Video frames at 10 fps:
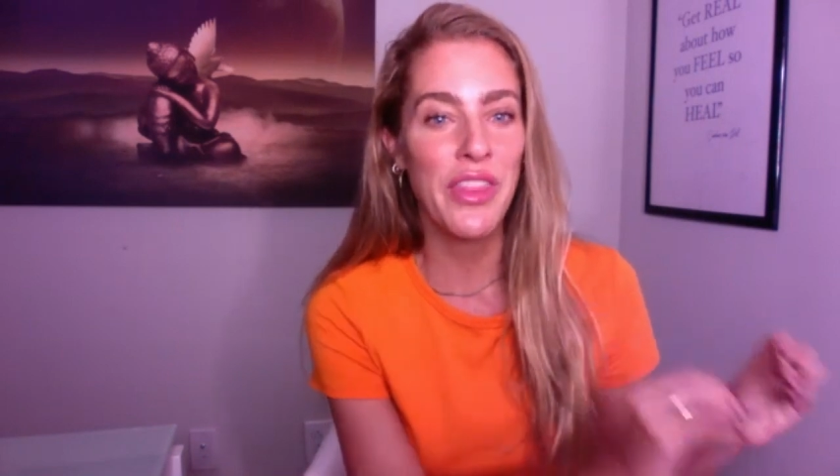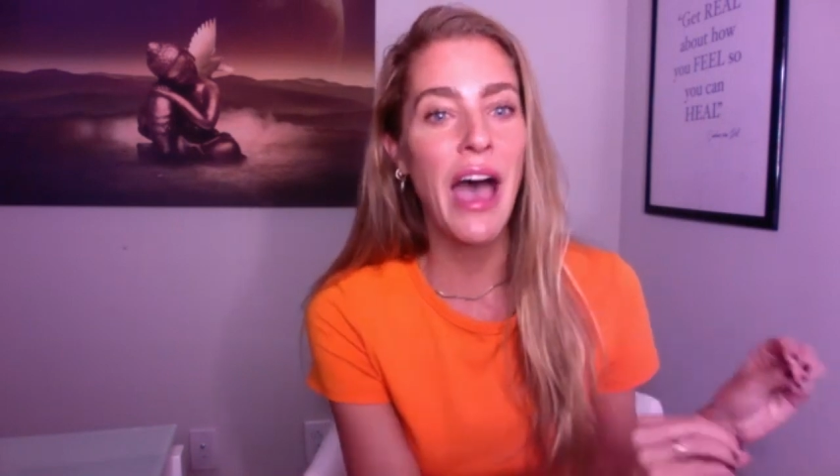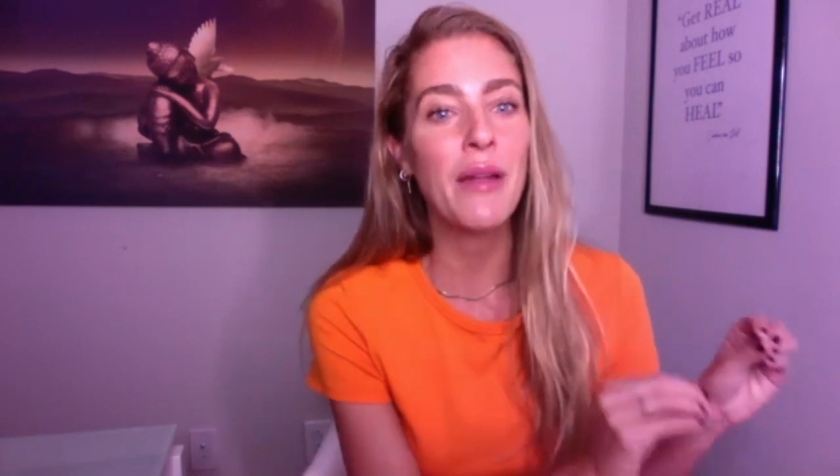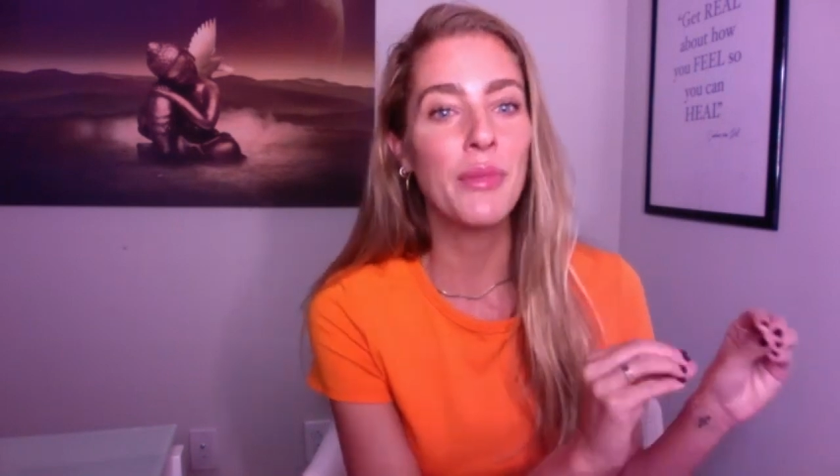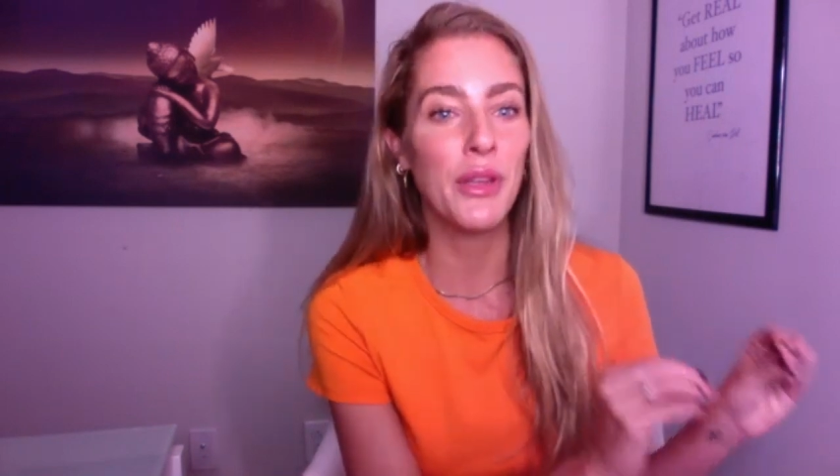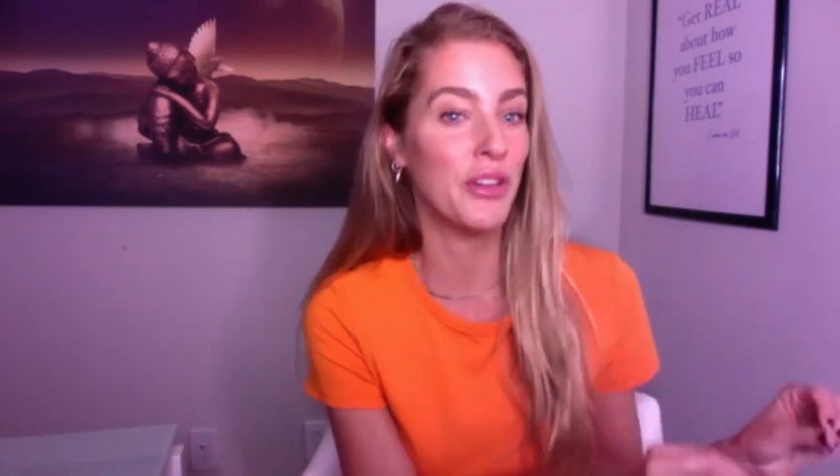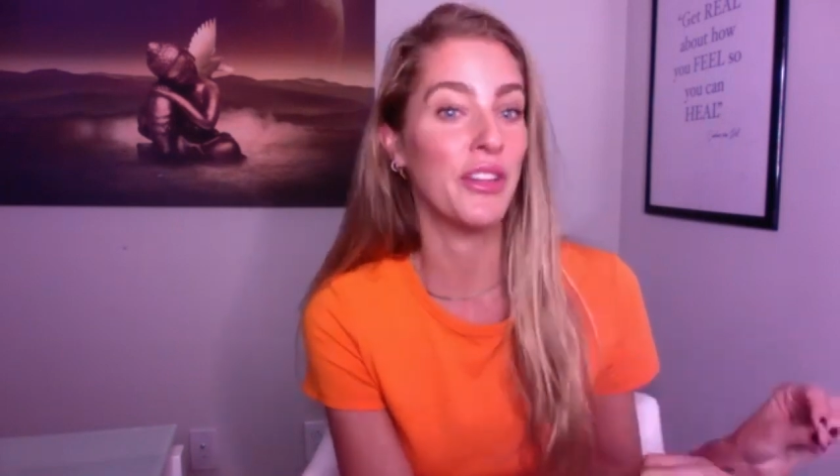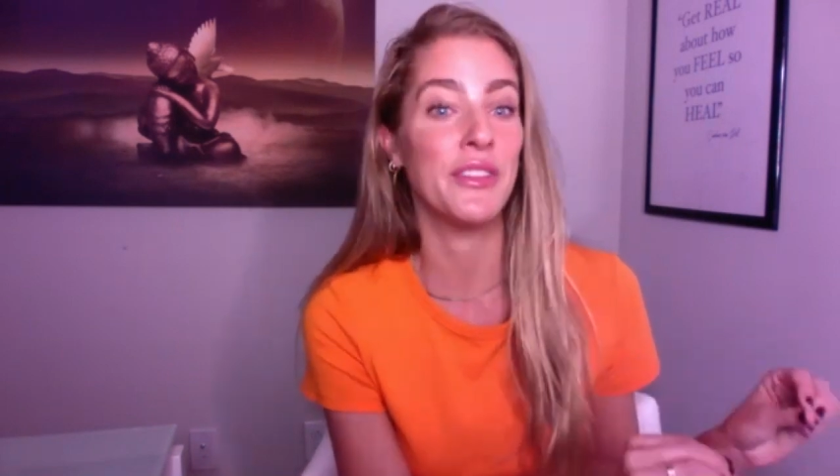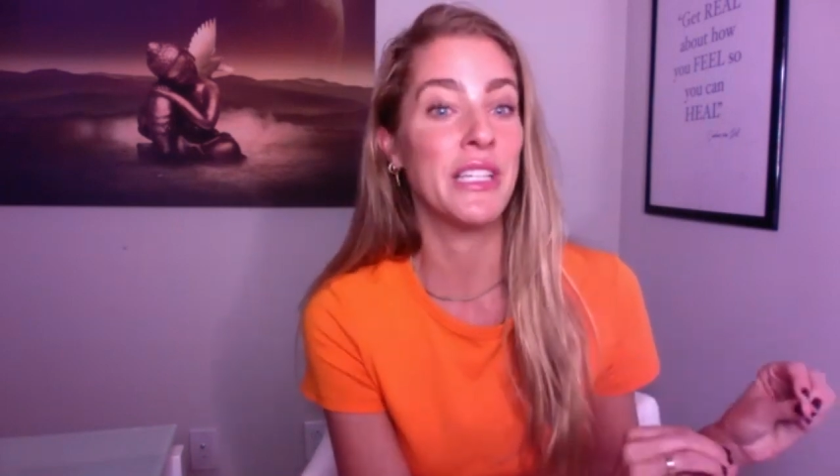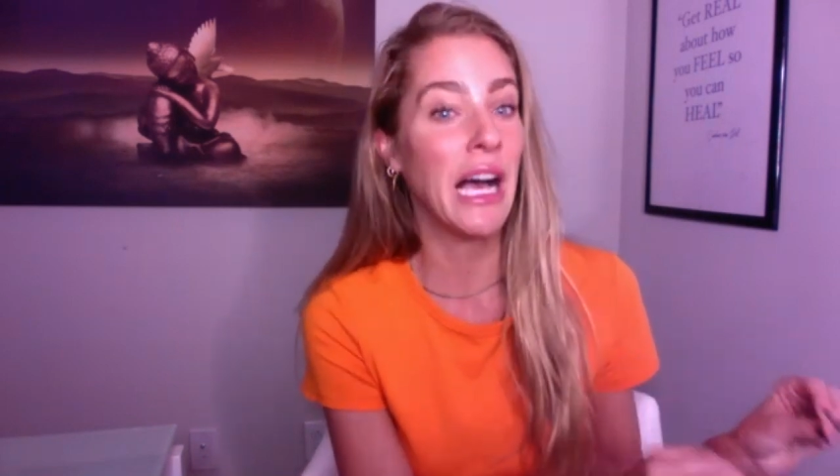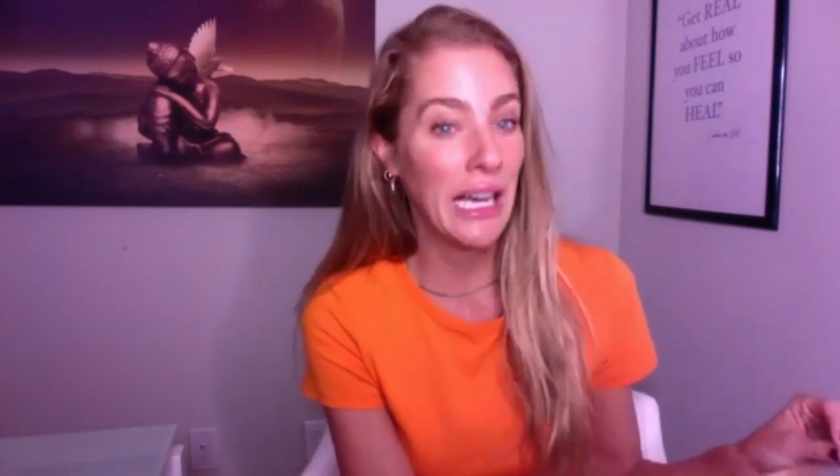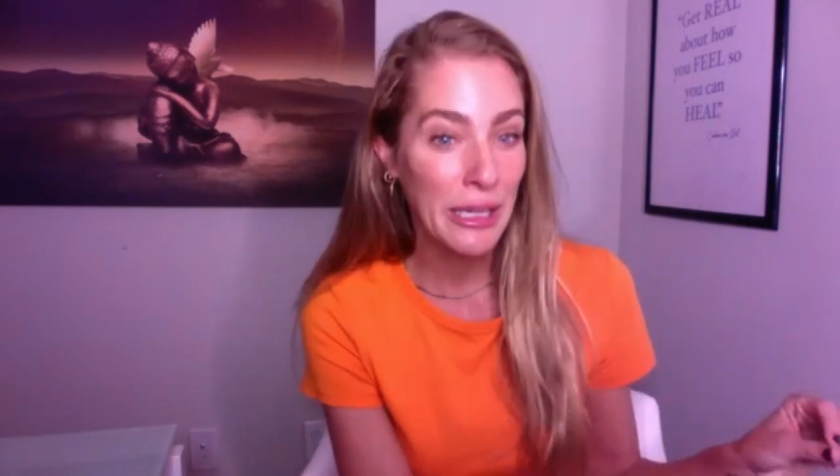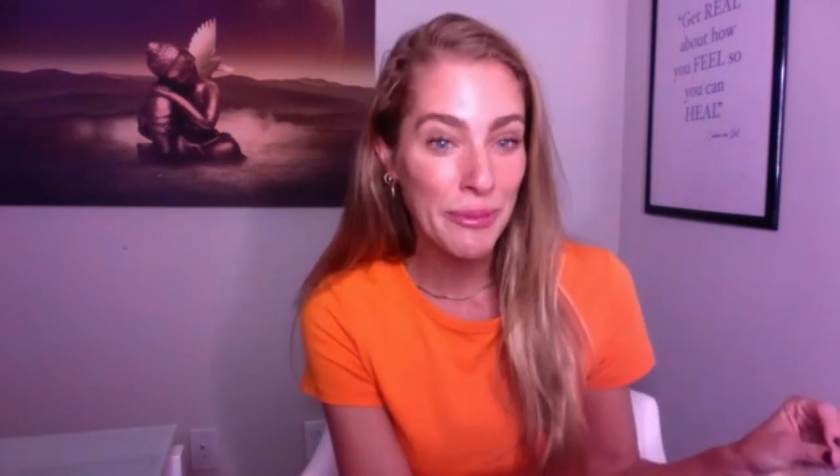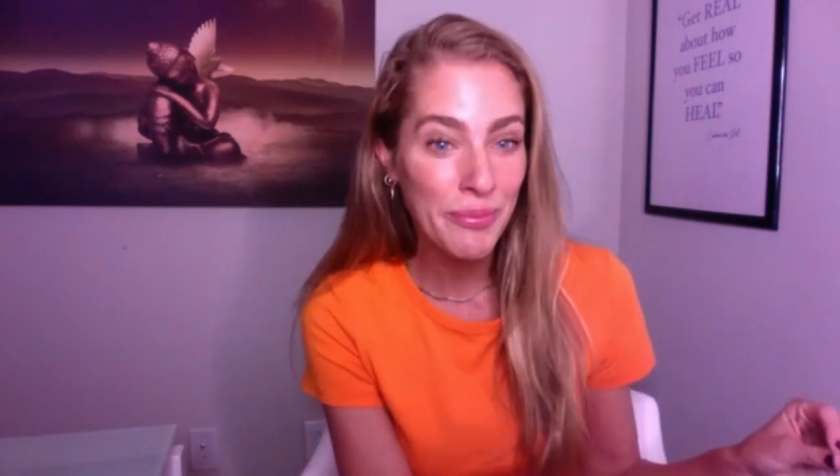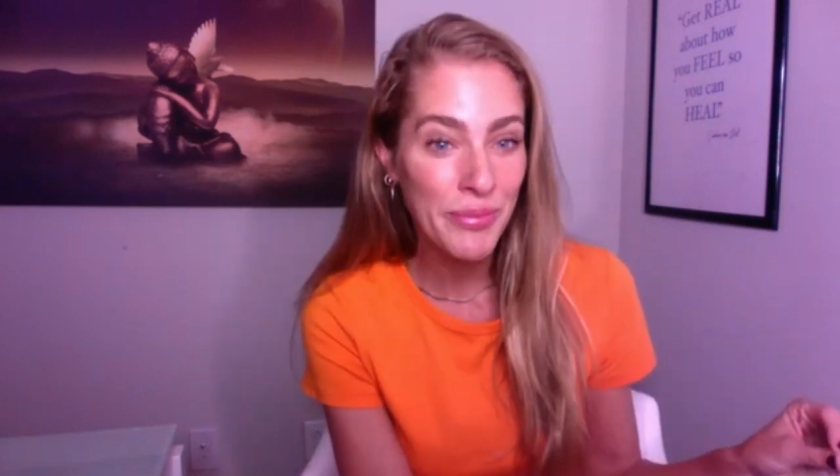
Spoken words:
that period of time